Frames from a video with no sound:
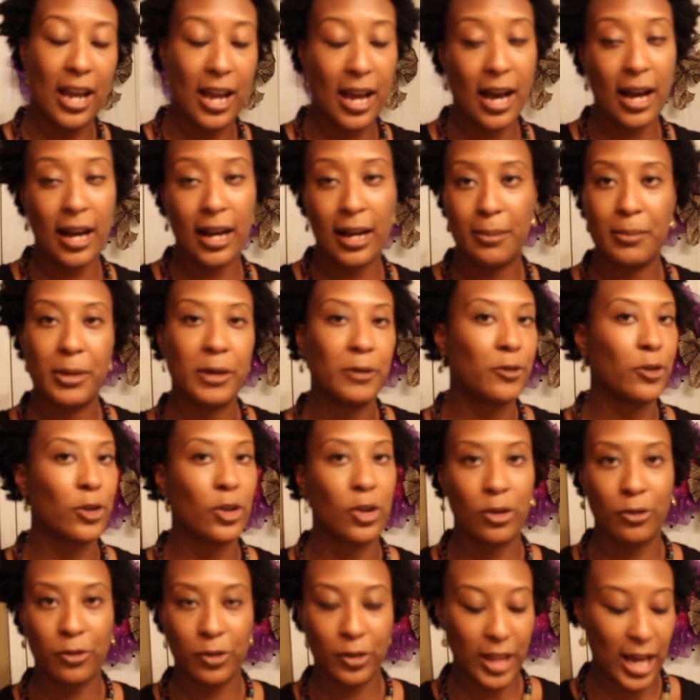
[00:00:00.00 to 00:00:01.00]
If you're
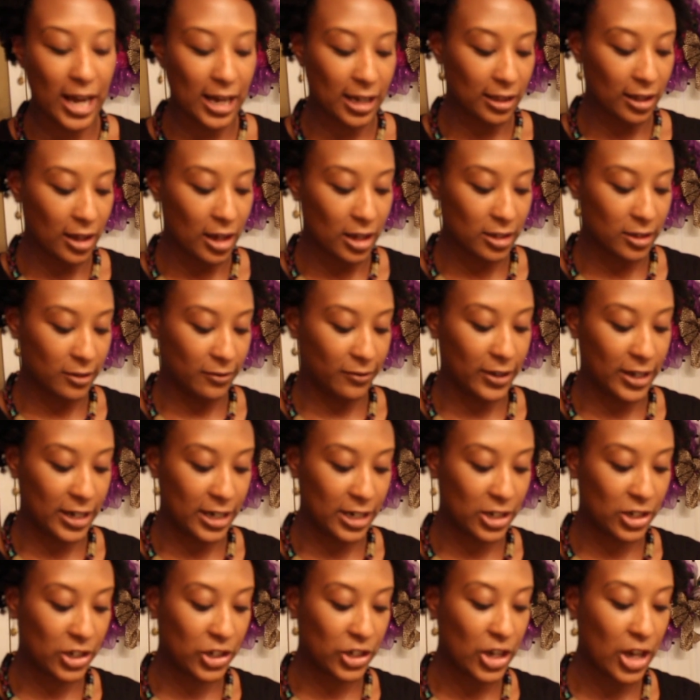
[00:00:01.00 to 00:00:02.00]
going for that gloss
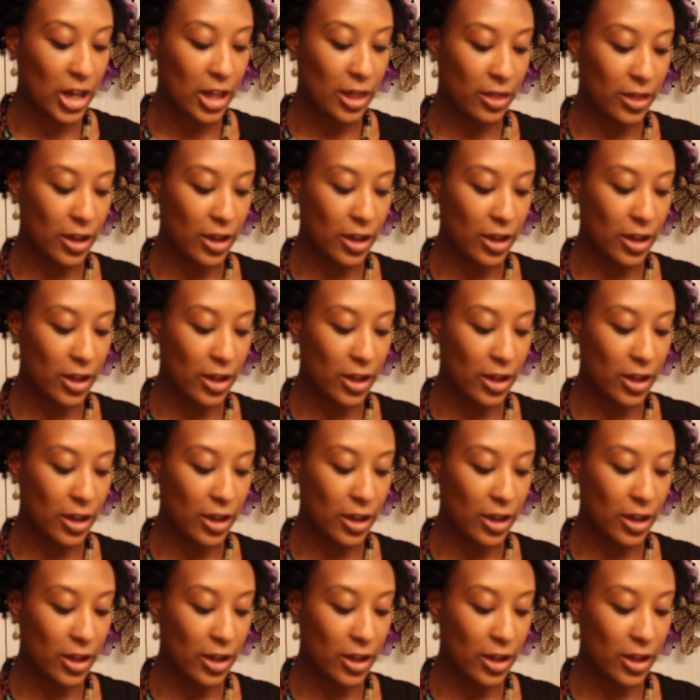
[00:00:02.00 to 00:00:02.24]
finish,